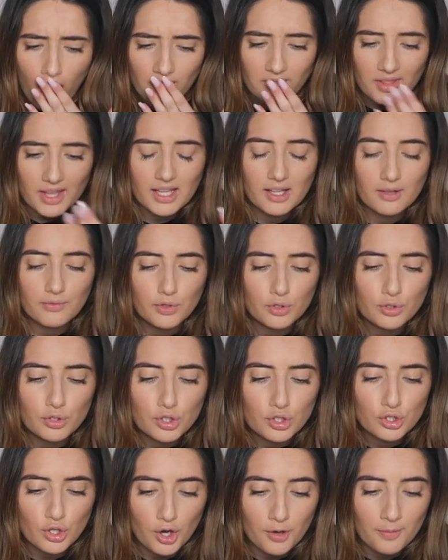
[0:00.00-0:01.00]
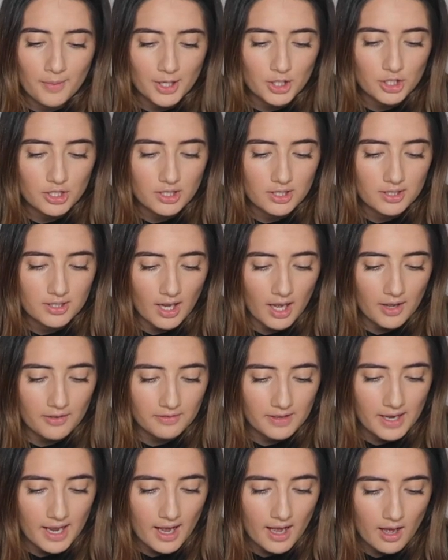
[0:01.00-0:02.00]
They give you so much
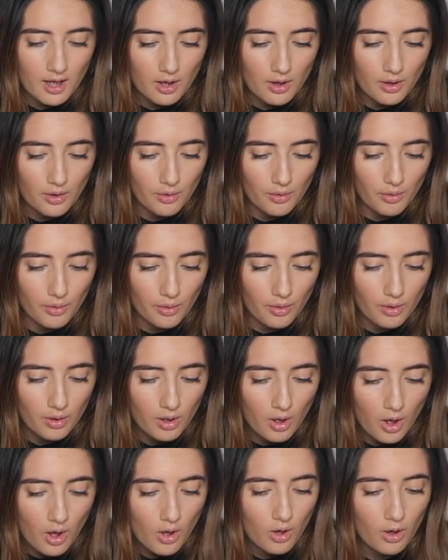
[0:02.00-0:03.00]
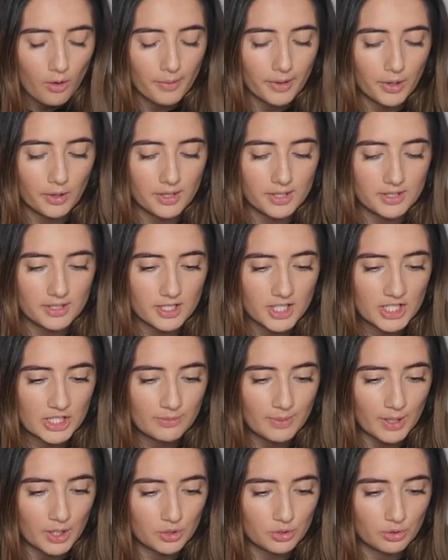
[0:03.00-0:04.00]
stuff now. Oh my god, there's a
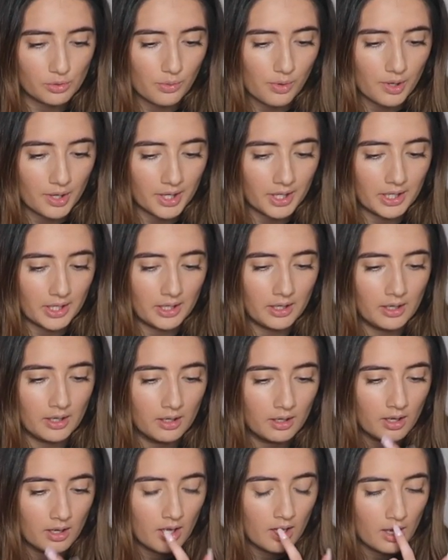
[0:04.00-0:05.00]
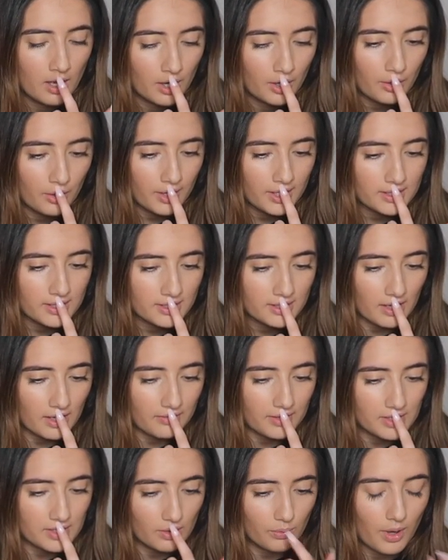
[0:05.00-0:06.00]
special one. Great
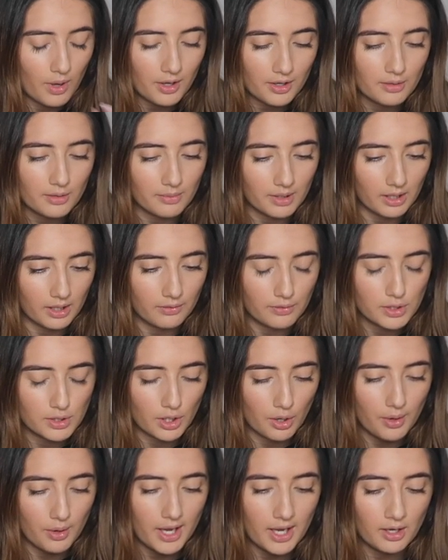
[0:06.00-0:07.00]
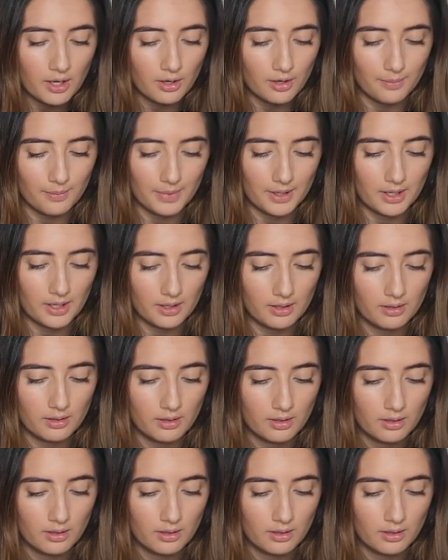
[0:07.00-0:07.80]
stuff. Here's a welcome gift. Go ahead and open it.